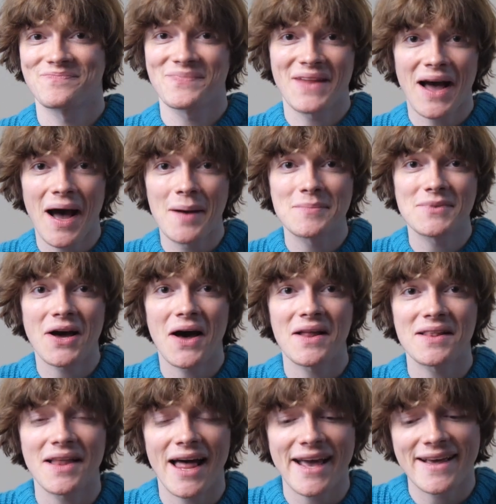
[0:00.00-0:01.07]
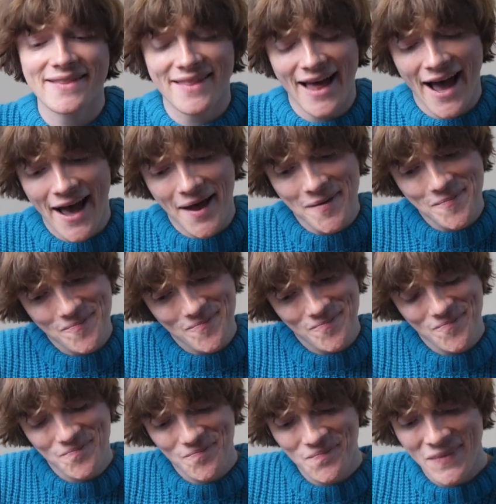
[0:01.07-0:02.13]
I'm not like that.
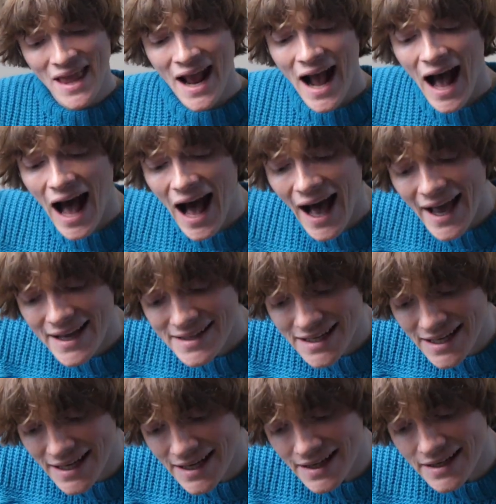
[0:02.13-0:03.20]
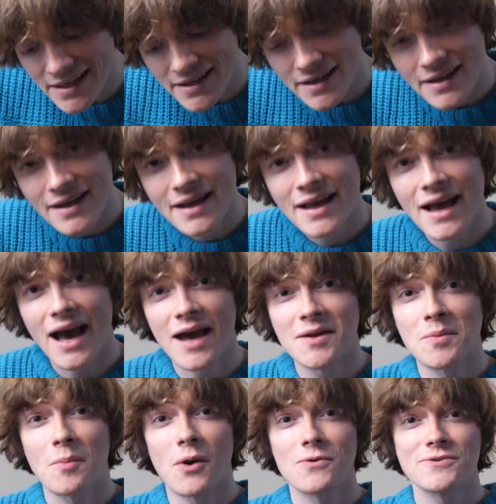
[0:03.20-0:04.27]
I need an
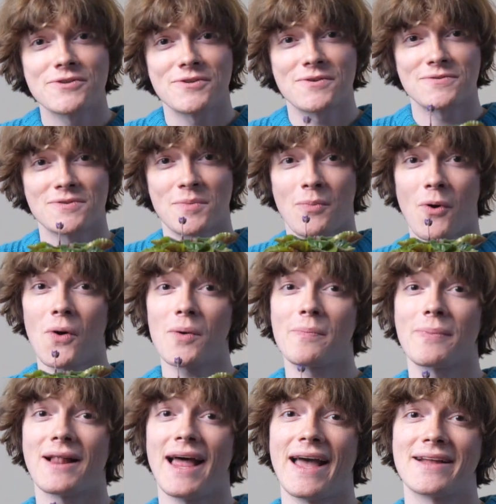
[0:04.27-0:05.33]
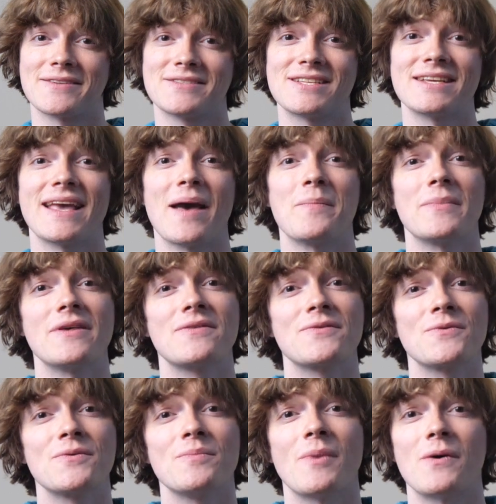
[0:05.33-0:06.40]
emotional support plant to get me
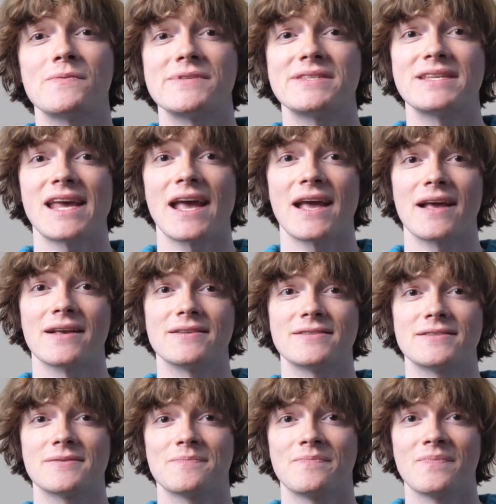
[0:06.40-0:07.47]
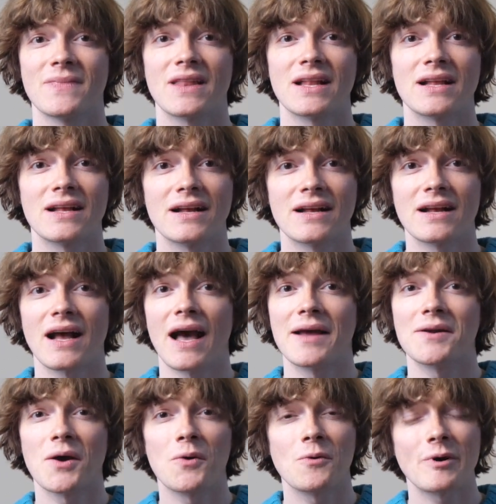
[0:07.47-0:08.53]
through most days. I
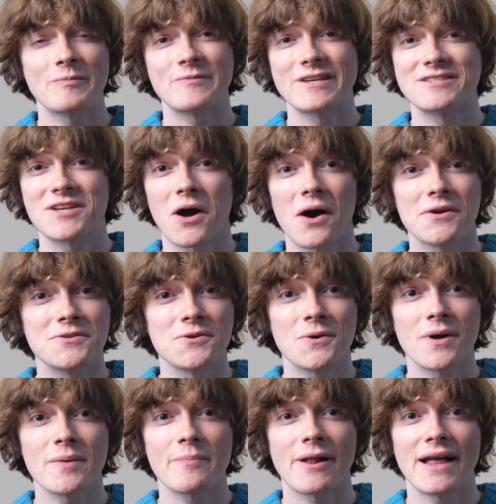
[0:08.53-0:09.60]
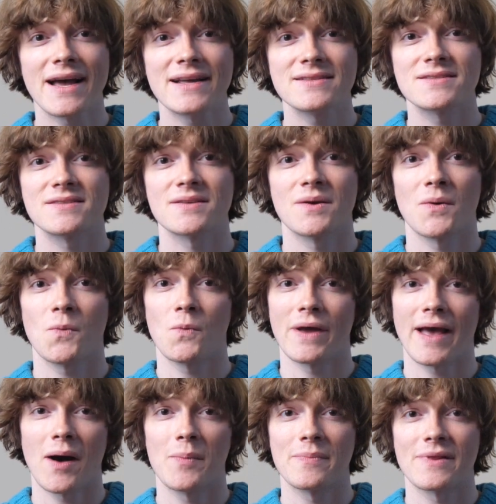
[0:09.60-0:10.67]
know when we talk to our plants, we
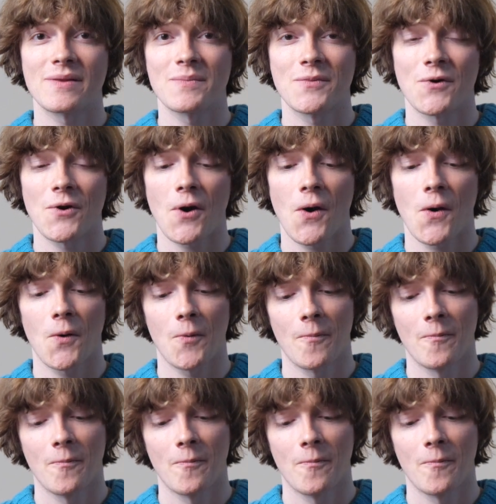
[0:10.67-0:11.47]
help them grow.